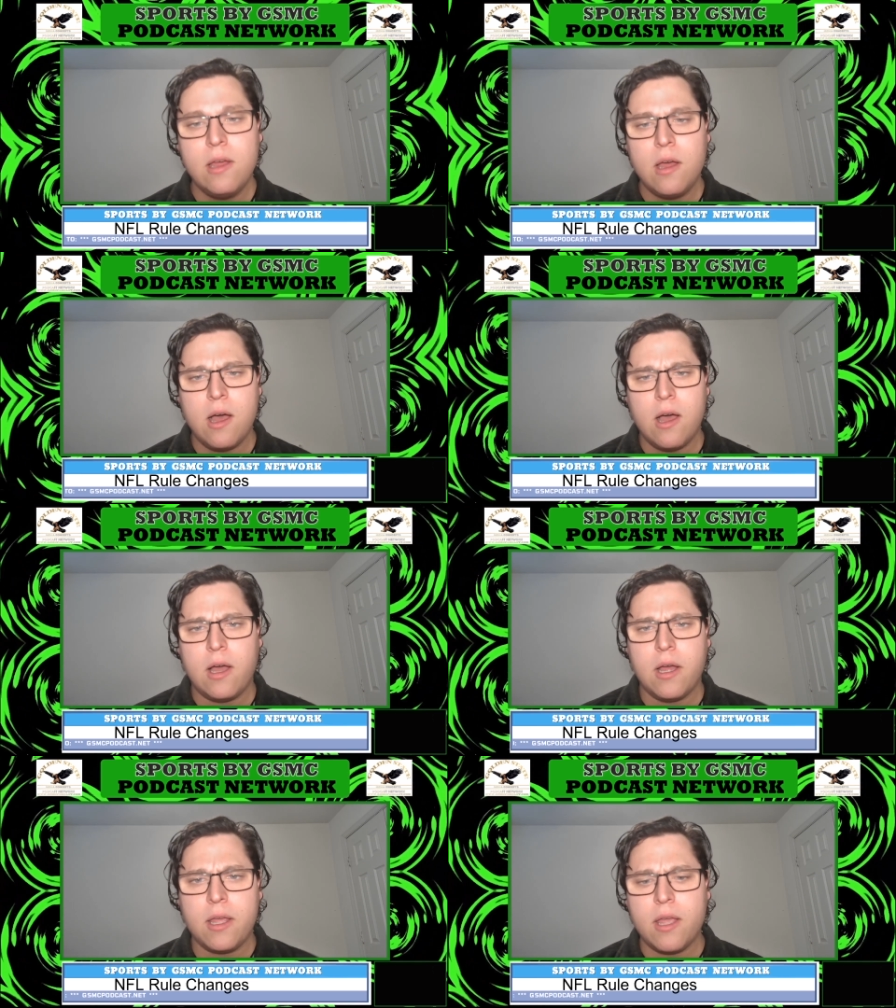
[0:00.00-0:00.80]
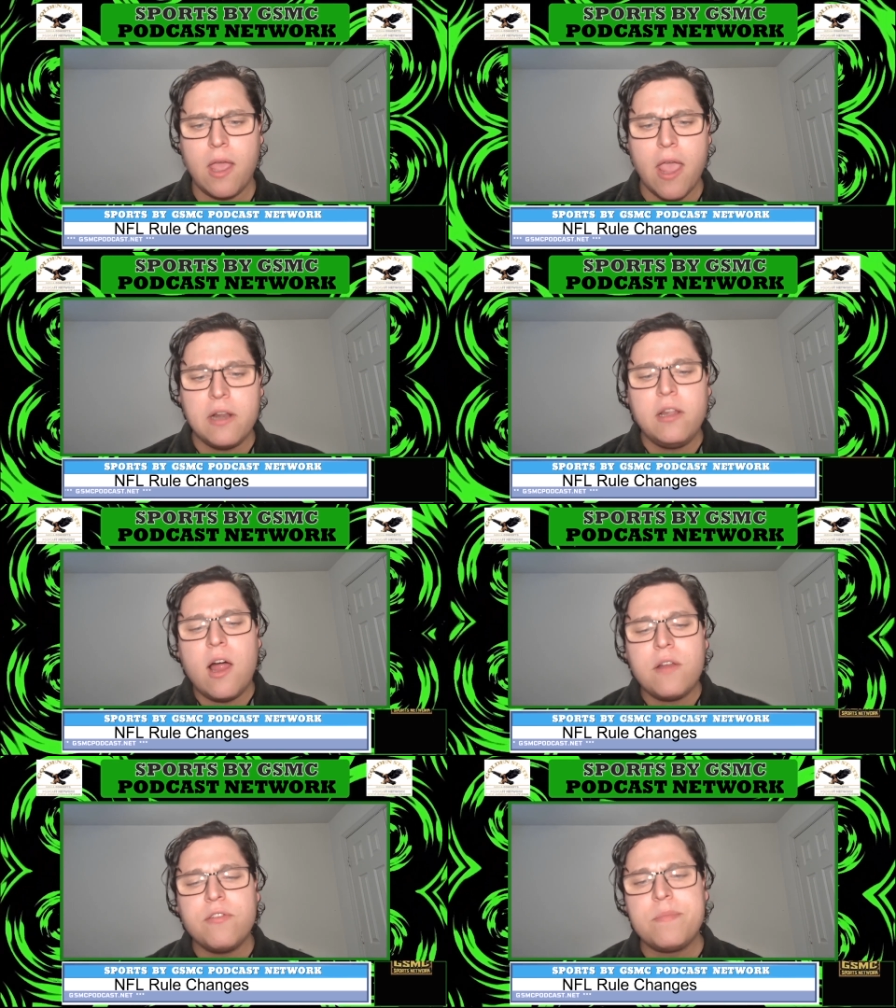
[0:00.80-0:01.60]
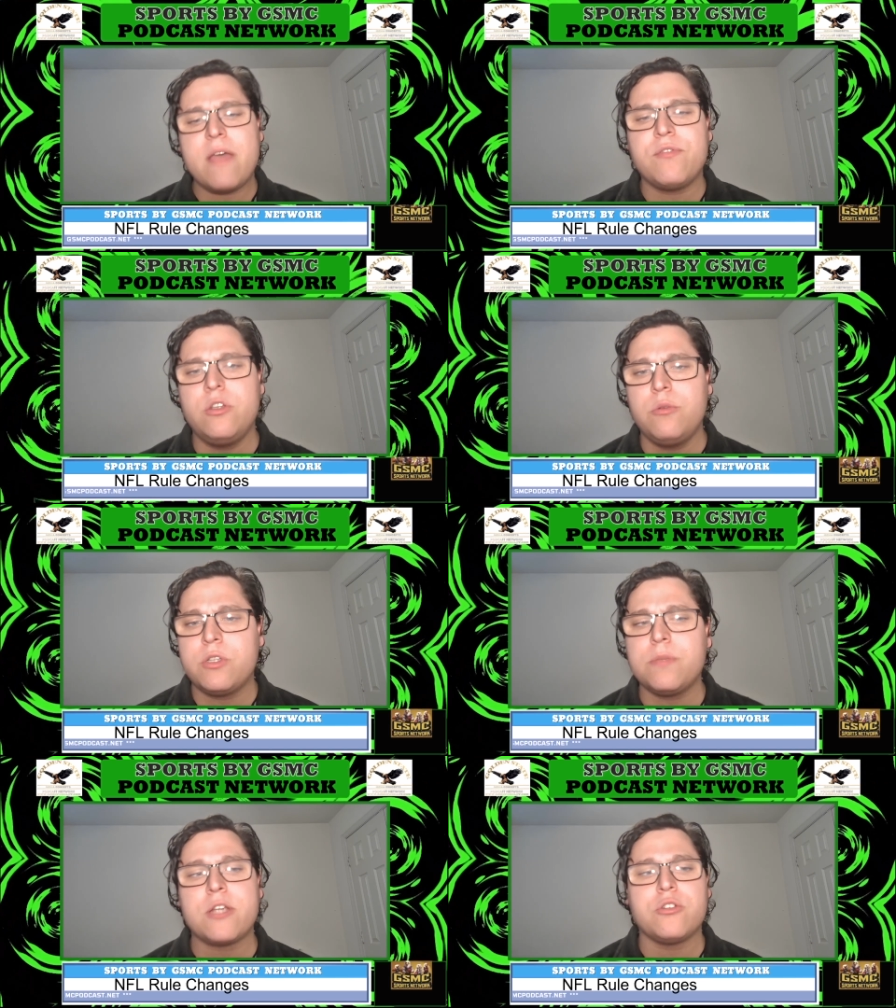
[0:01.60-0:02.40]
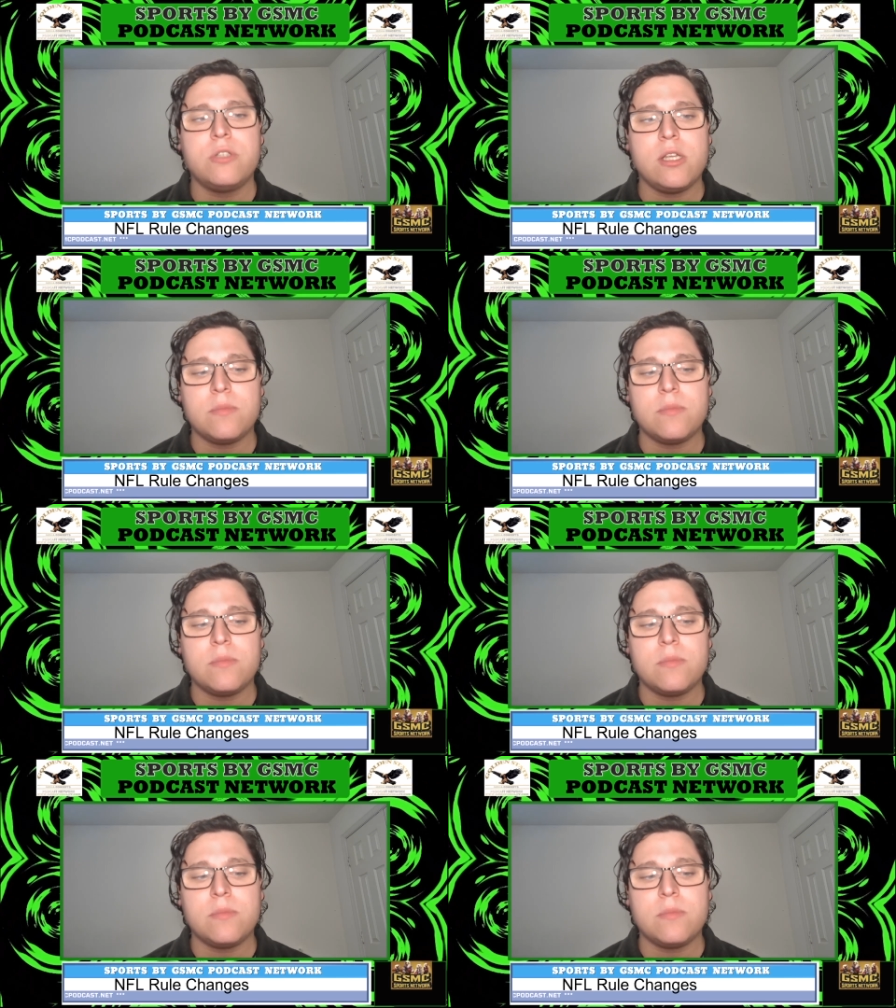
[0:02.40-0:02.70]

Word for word: uh, and a lot of them have to do with special teams.